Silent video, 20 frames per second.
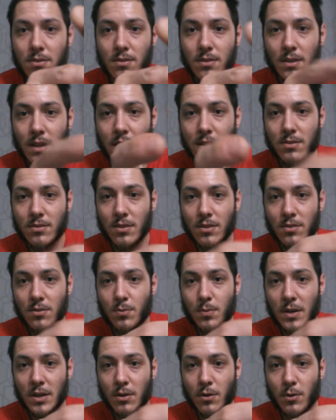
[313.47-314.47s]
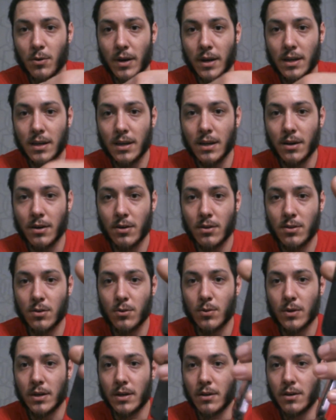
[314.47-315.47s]
That's the speaker right here at the
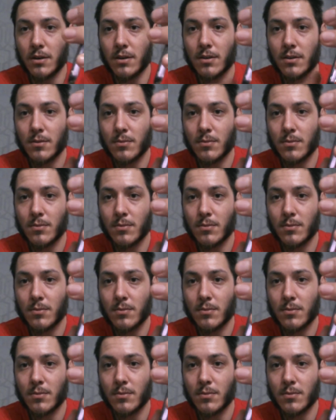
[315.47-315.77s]
rear.